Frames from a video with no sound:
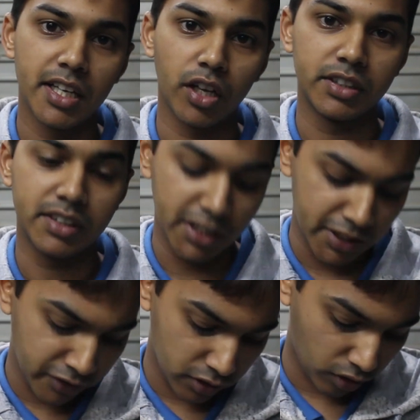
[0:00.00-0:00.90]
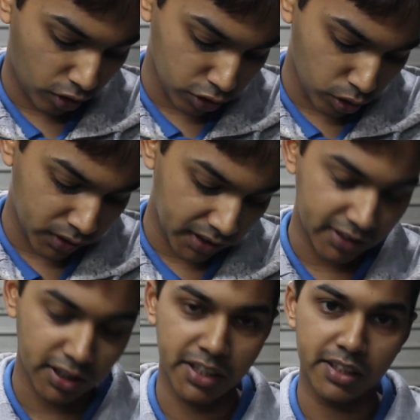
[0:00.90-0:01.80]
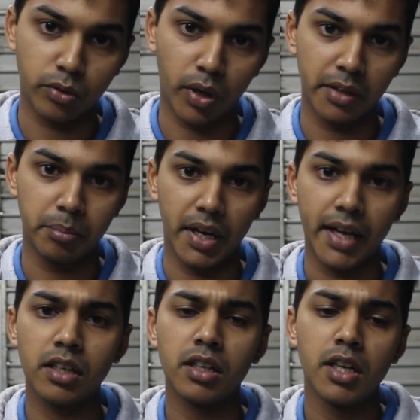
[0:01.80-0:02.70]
Now even although they are turning quite black,